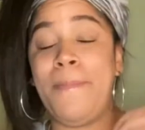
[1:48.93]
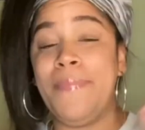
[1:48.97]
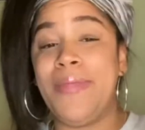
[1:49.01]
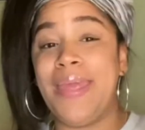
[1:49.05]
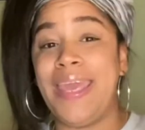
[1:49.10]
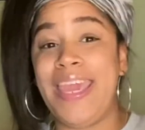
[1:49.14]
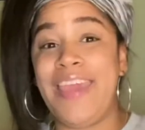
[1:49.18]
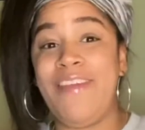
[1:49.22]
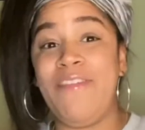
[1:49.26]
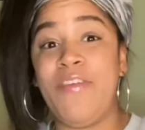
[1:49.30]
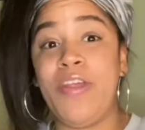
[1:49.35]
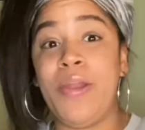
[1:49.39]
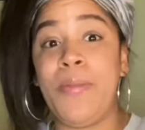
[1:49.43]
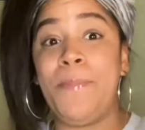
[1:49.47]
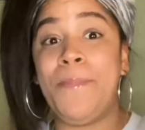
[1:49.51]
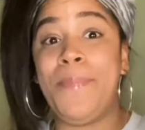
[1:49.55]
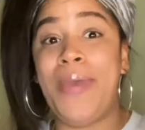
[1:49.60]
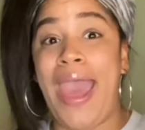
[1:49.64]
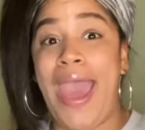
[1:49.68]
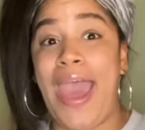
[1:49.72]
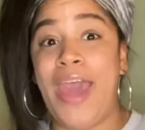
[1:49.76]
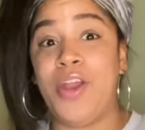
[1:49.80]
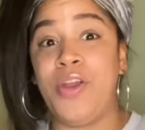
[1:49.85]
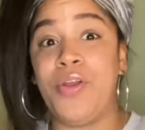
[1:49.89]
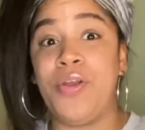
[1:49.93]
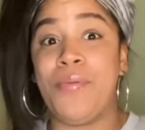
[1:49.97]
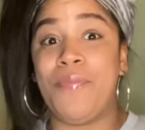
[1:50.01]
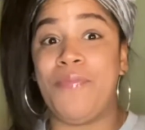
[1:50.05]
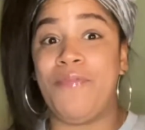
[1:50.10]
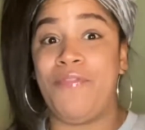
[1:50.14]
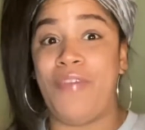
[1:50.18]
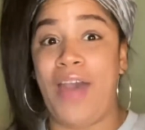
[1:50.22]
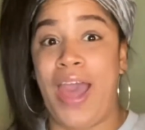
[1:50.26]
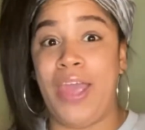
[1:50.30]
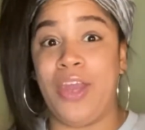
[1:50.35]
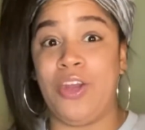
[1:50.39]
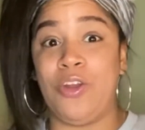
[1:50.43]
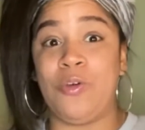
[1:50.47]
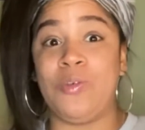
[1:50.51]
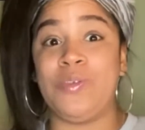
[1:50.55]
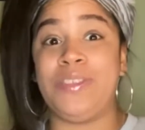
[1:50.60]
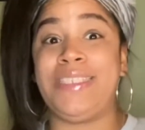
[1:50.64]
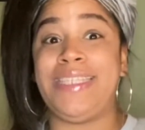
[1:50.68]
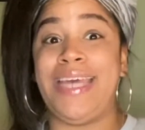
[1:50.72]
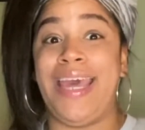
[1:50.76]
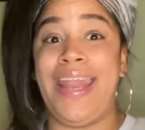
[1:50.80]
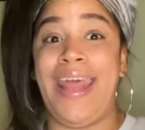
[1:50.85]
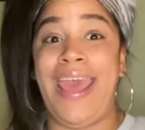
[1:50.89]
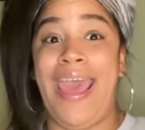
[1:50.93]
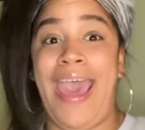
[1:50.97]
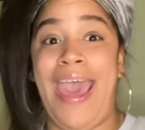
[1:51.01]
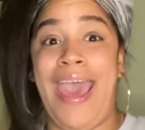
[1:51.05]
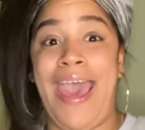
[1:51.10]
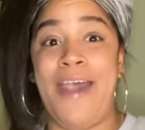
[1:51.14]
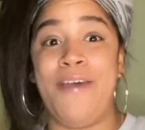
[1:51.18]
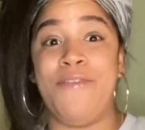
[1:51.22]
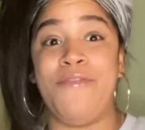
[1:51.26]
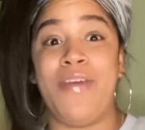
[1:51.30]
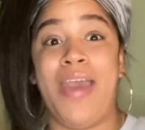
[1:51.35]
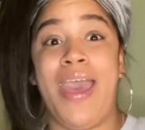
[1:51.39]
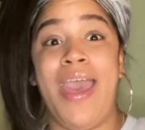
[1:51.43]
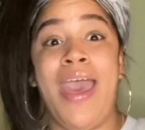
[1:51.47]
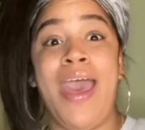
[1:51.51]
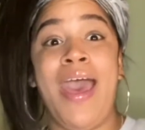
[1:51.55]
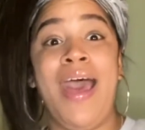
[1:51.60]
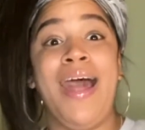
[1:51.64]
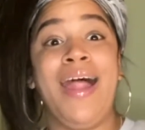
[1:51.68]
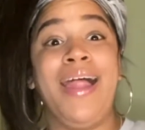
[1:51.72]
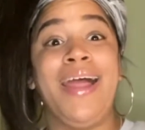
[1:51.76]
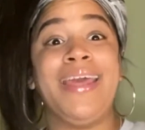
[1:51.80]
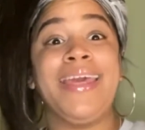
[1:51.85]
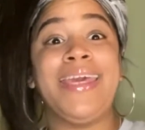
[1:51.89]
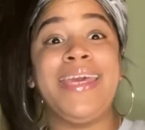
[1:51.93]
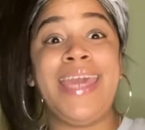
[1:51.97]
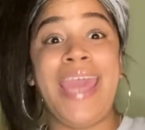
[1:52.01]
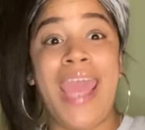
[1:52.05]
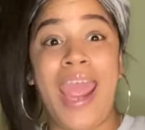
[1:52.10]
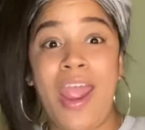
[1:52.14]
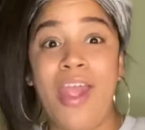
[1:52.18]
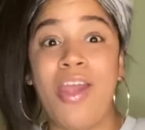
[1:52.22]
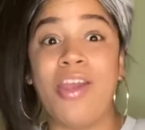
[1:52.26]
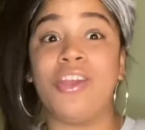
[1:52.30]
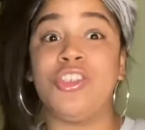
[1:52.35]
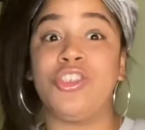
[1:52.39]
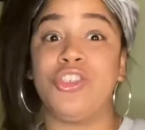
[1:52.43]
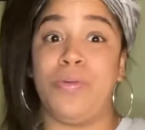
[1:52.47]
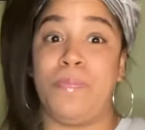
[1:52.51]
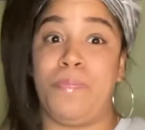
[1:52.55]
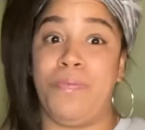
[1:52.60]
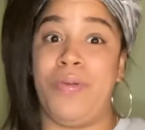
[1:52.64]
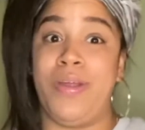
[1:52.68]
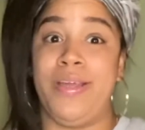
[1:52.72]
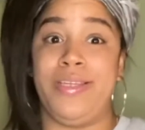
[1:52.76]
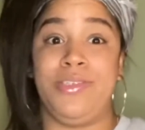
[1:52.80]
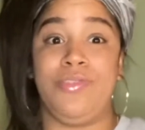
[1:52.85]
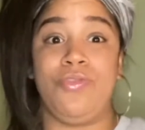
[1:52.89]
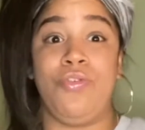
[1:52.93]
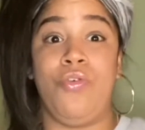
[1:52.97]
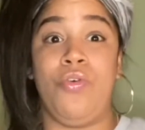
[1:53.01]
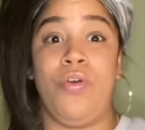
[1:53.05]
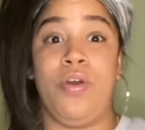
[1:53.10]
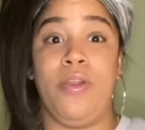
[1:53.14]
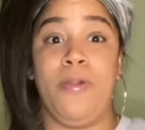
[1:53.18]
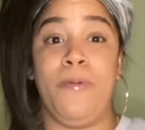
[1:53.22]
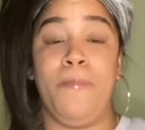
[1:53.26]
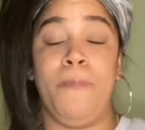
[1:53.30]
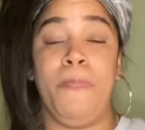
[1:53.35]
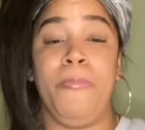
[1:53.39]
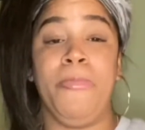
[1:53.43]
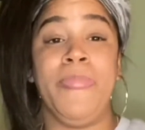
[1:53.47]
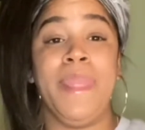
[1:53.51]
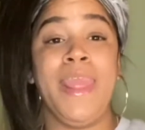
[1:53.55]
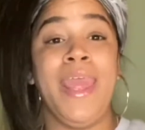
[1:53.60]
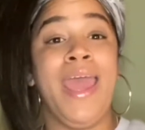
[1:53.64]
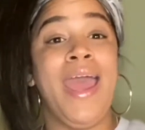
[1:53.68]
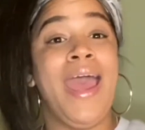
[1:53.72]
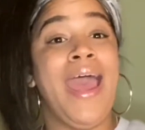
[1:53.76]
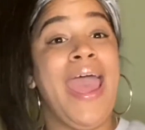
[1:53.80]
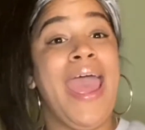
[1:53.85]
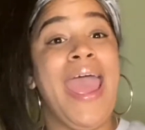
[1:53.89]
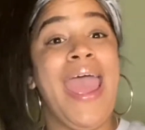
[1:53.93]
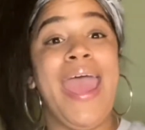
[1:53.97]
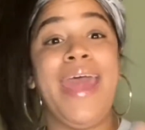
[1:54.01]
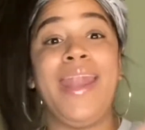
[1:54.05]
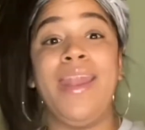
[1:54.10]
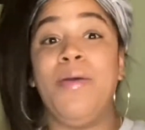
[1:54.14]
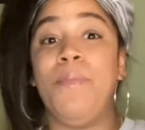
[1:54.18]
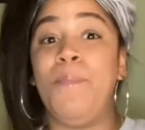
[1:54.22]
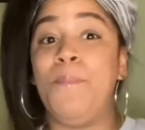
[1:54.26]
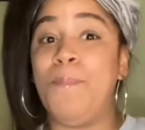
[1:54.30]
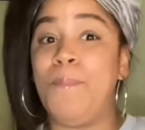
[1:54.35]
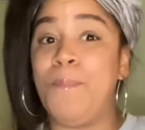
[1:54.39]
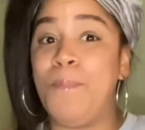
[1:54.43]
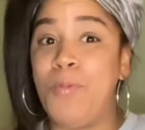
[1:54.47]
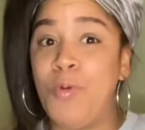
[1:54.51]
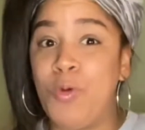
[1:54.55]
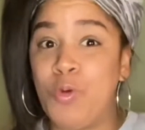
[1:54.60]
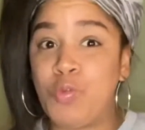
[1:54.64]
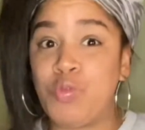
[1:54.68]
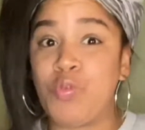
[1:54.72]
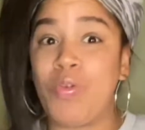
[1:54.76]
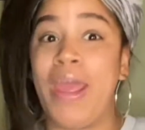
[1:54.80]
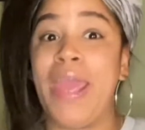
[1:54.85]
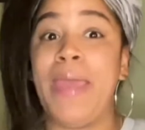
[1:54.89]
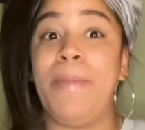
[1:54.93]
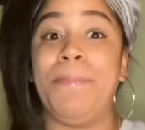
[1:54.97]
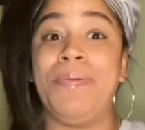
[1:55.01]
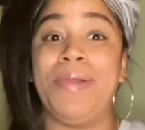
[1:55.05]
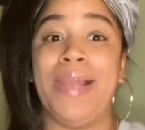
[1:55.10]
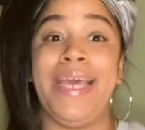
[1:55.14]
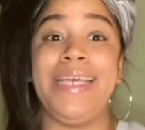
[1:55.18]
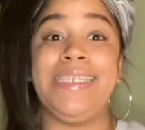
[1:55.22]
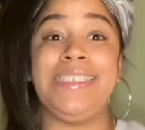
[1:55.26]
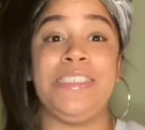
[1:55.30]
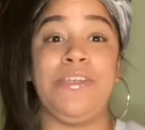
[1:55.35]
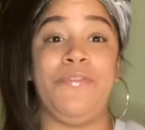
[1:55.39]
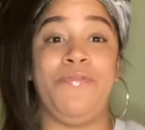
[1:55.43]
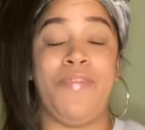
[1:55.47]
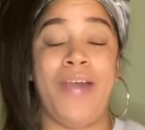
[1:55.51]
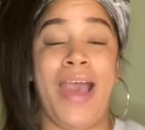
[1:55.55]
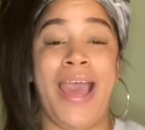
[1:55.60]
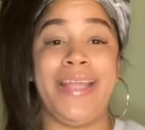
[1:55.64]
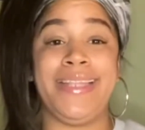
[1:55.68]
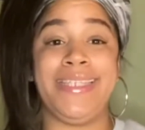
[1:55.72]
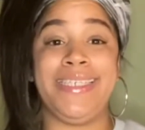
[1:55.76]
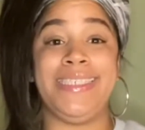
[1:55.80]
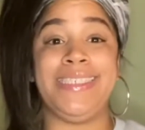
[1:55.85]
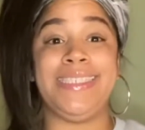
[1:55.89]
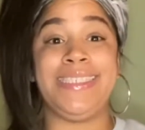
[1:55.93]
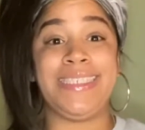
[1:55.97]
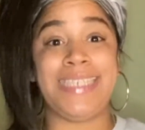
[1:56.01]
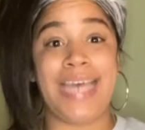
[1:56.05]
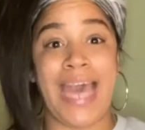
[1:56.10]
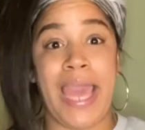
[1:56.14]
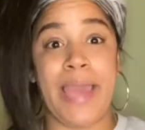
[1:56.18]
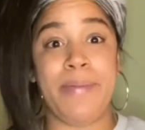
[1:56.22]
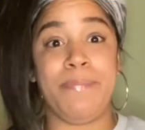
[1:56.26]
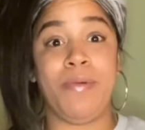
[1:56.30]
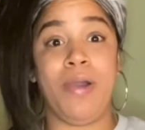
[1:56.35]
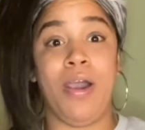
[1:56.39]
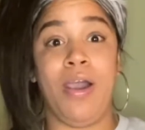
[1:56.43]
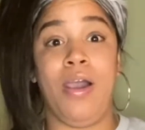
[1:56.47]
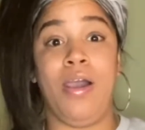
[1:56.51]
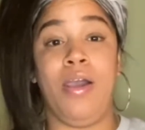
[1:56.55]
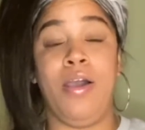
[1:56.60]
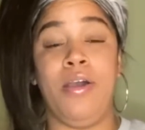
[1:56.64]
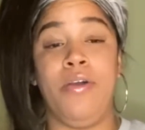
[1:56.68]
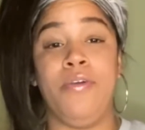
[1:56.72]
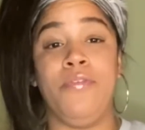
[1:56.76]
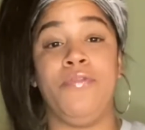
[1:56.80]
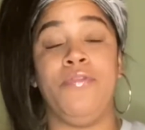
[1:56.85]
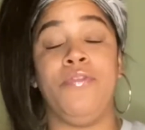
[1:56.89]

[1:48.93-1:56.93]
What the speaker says: Even patterned vinyls that have character prints on them. And a great place to find these type of